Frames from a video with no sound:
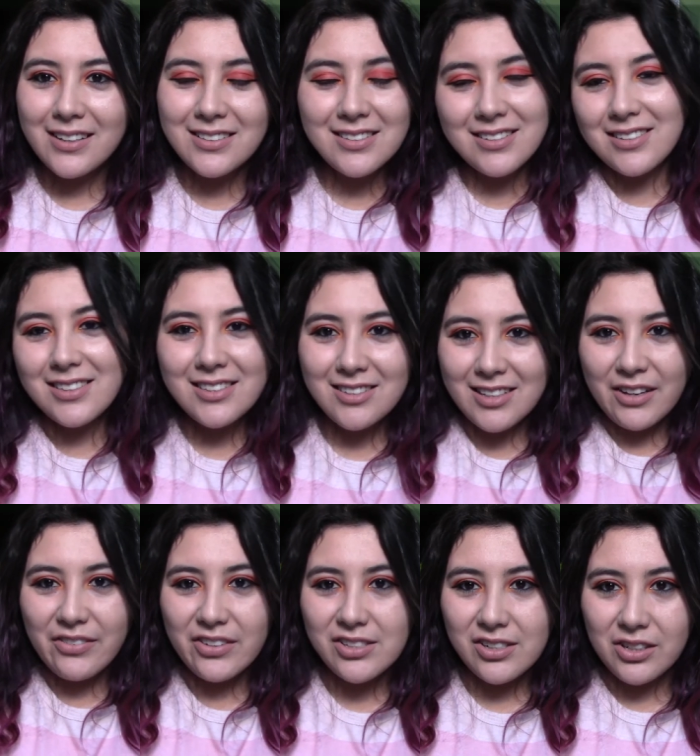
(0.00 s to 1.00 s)
it
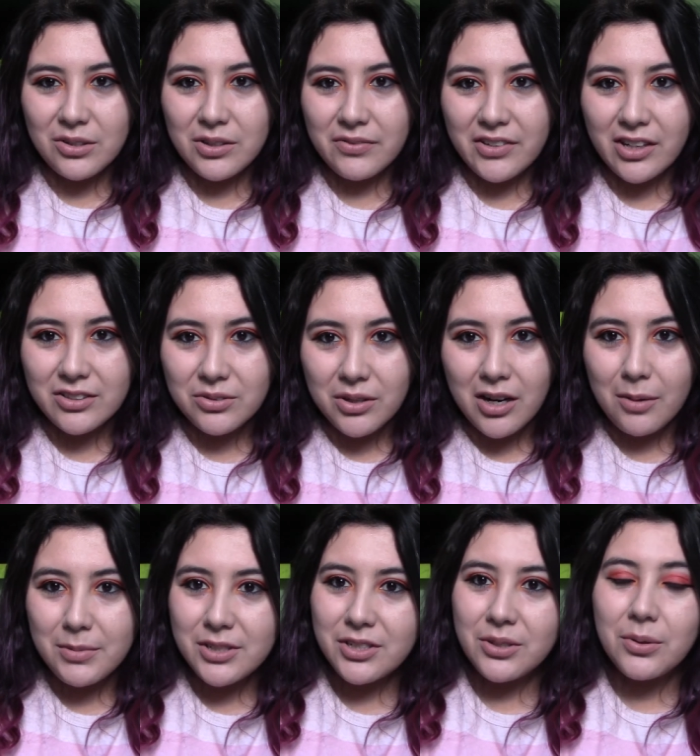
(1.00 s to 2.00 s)
feels alone if y'all don't
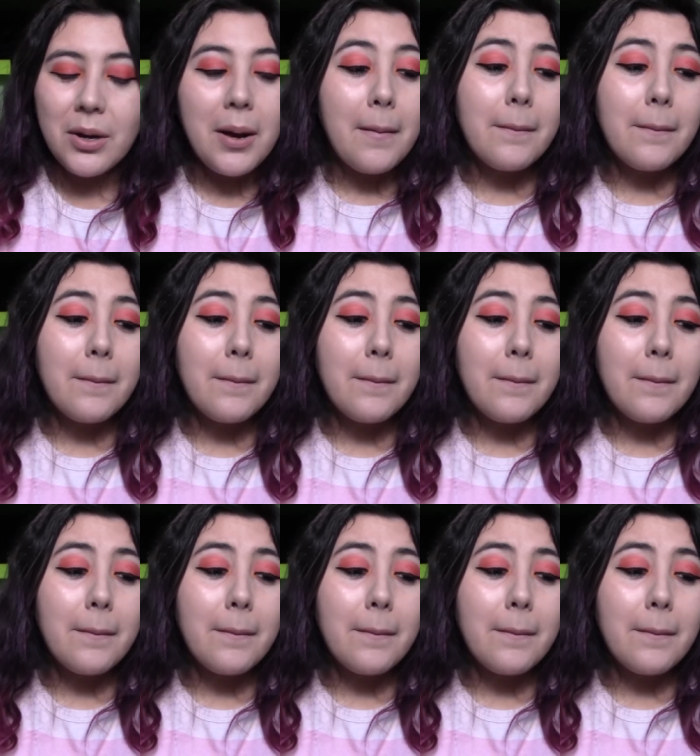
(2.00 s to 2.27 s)
comment too.